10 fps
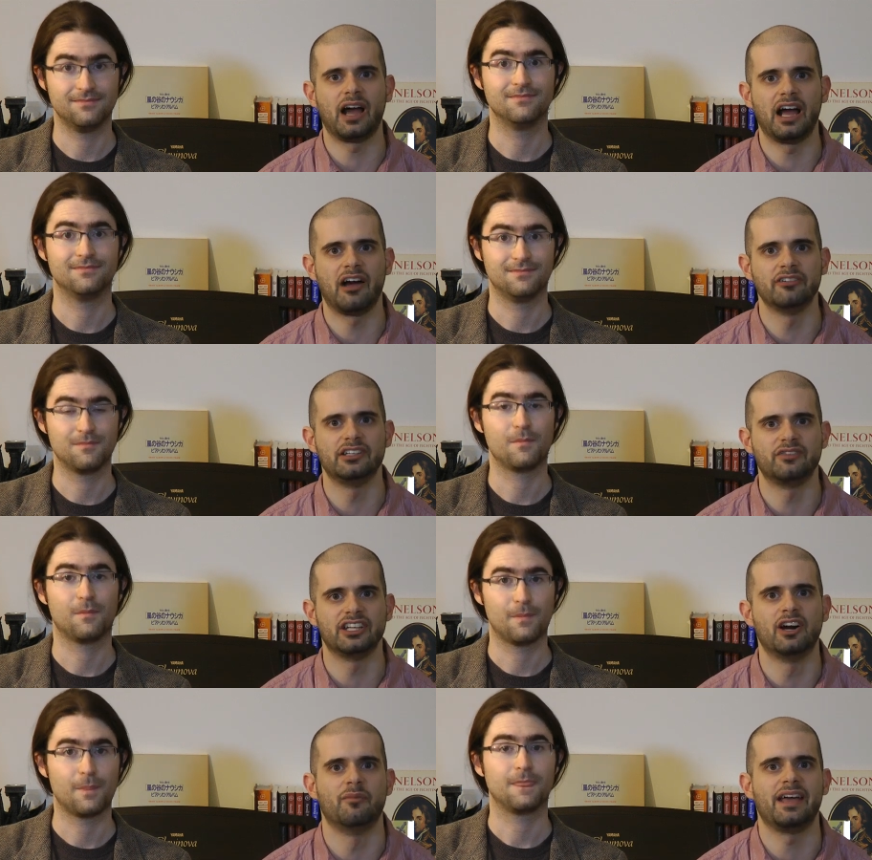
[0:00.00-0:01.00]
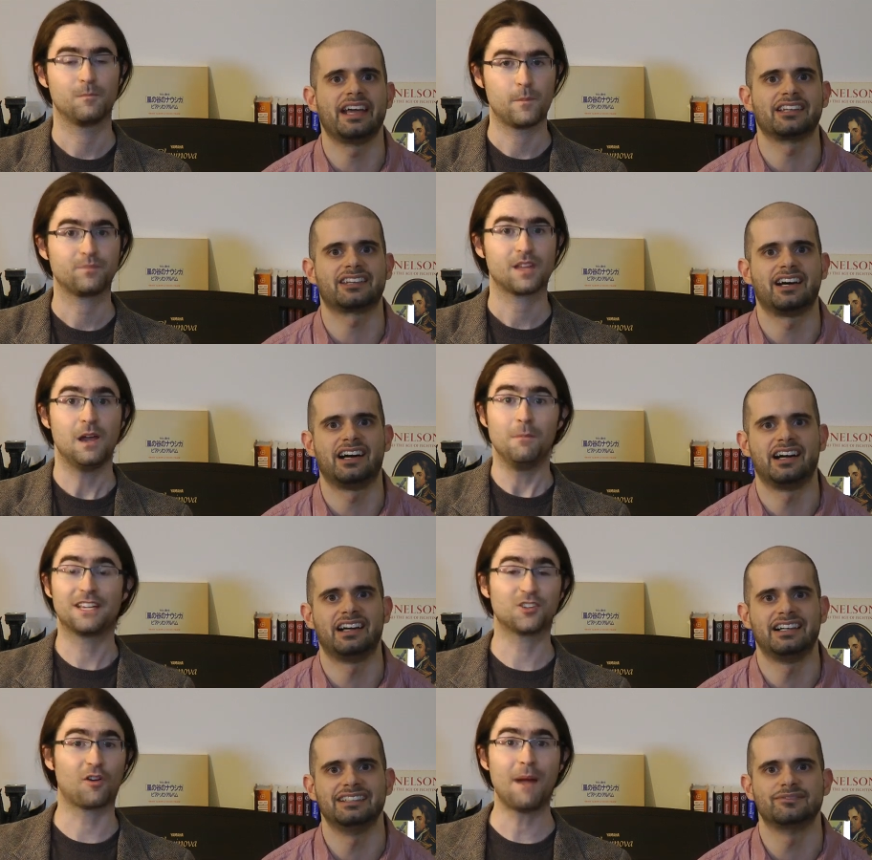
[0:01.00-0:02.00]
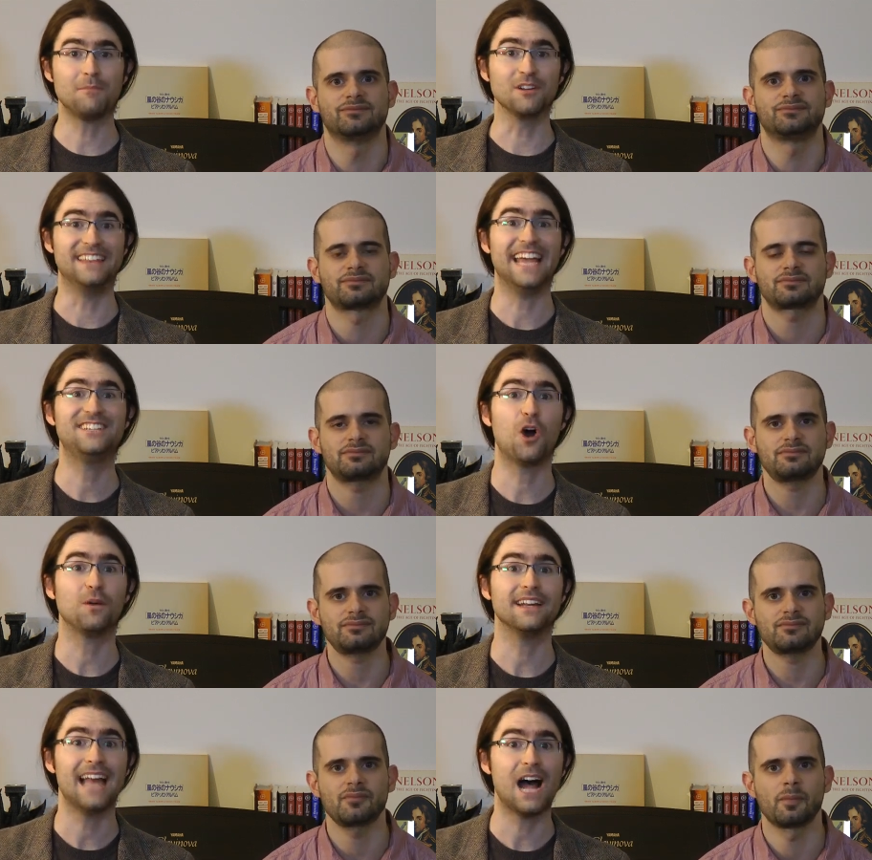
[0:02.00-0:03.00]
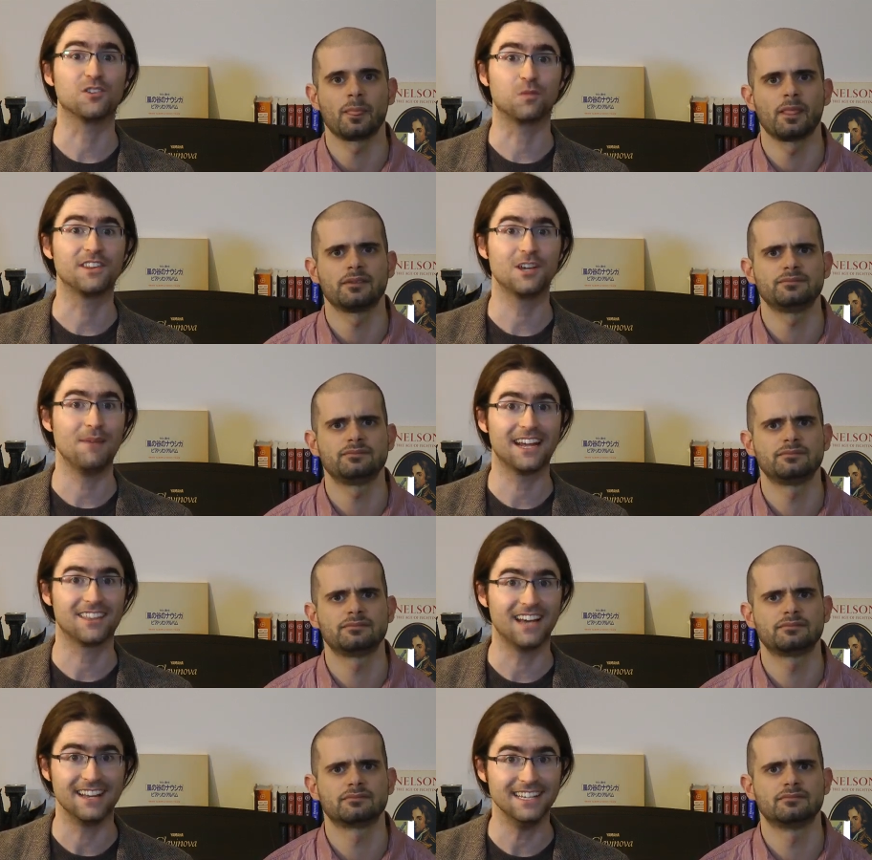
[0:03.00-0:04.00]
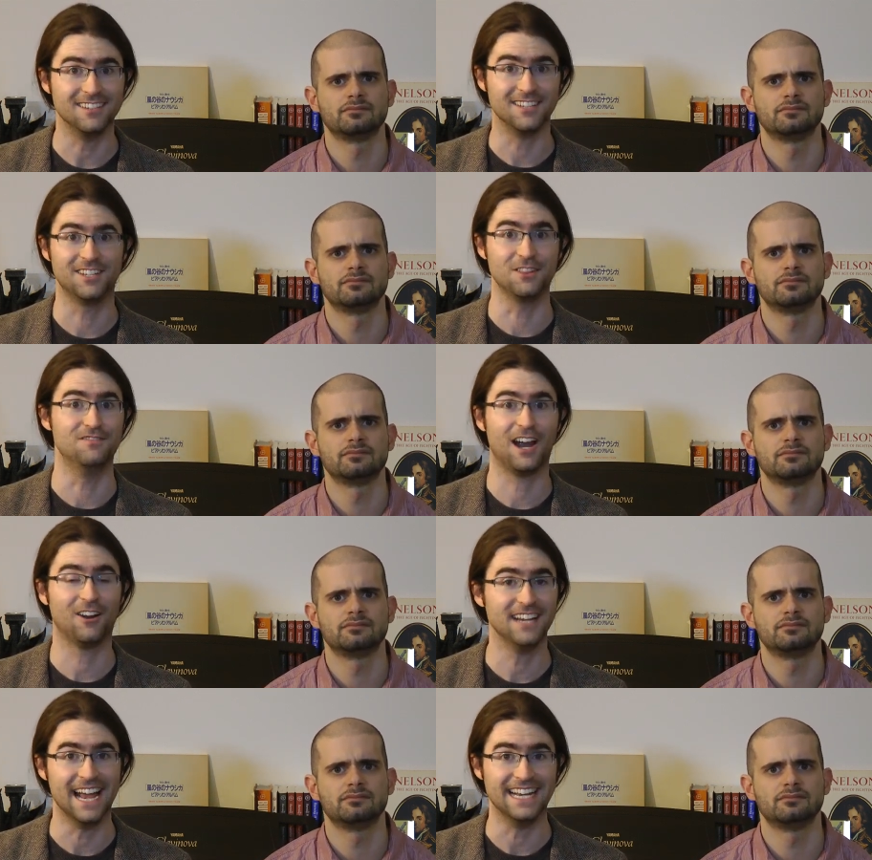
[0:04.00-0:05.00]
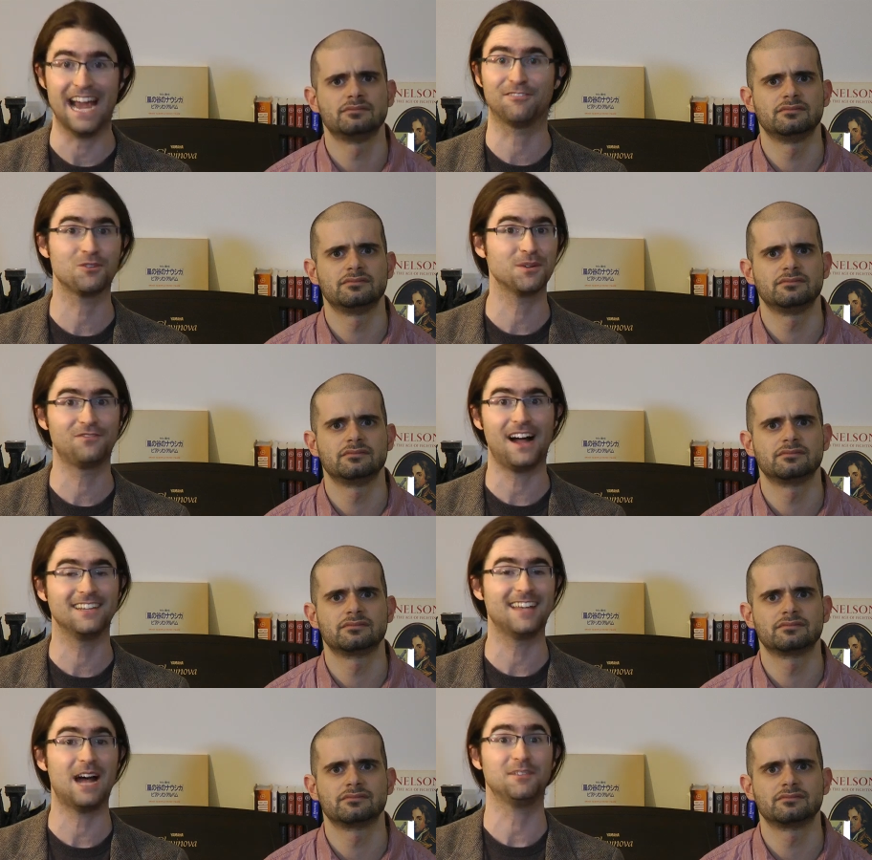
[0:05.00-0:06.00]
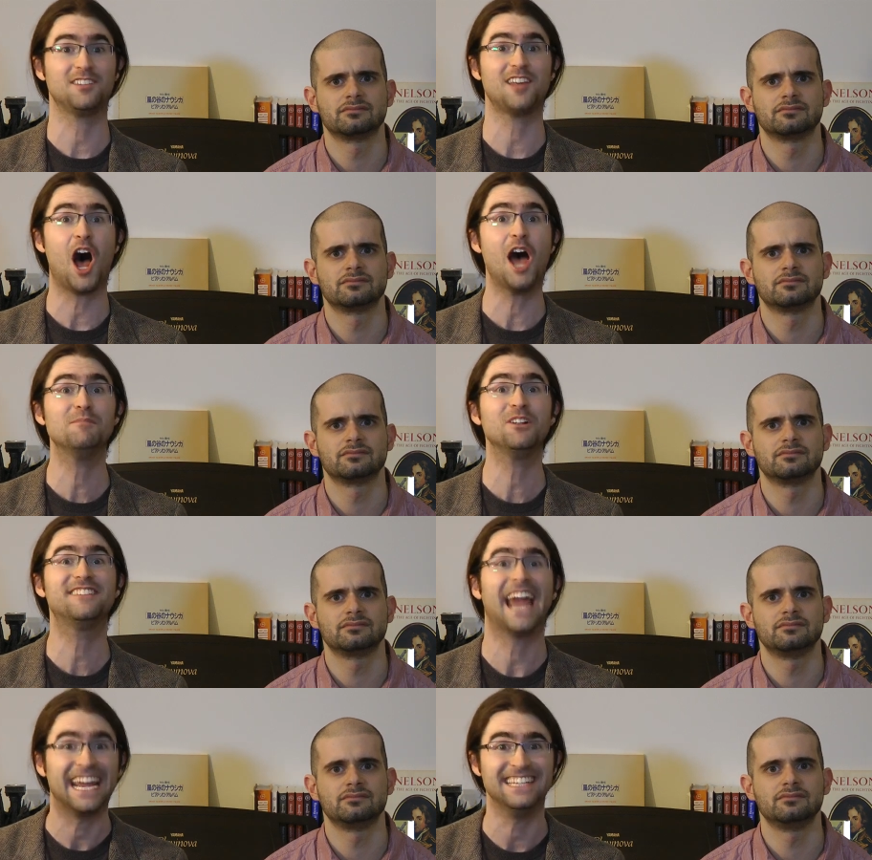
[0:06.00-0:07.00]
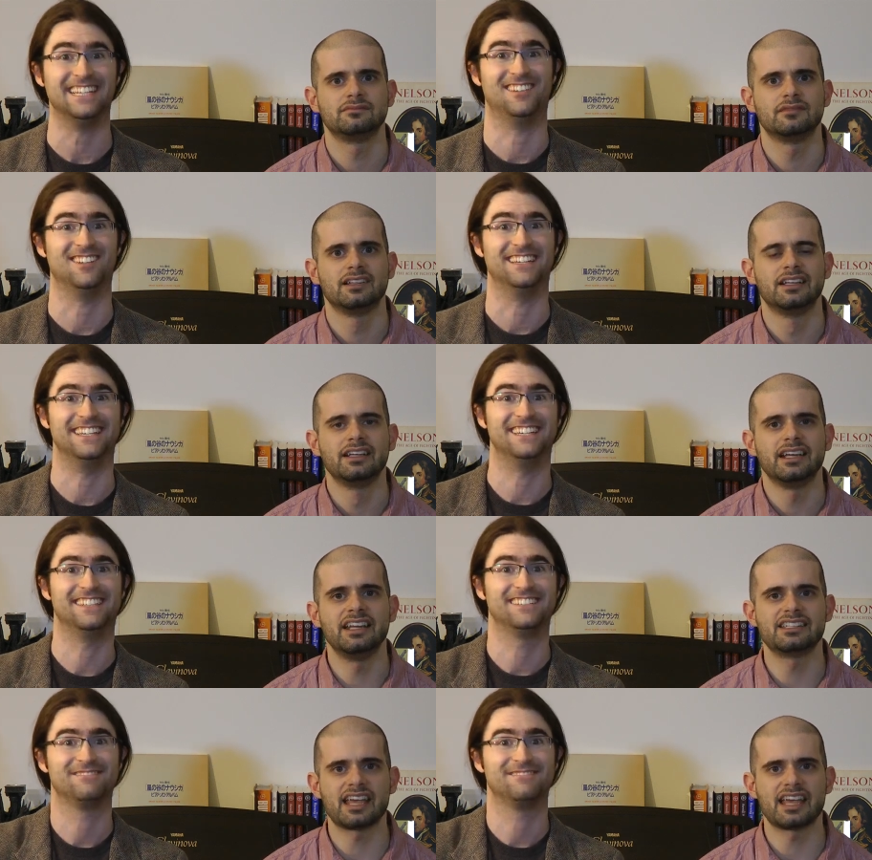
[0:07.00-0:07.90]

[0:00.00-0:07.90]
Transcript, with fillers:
Speaker 1: round of the Omegathon. Because
Speaker 2: remember, they don't announce what the Omegathon is until the very end. Everyone finds out simultaneously. It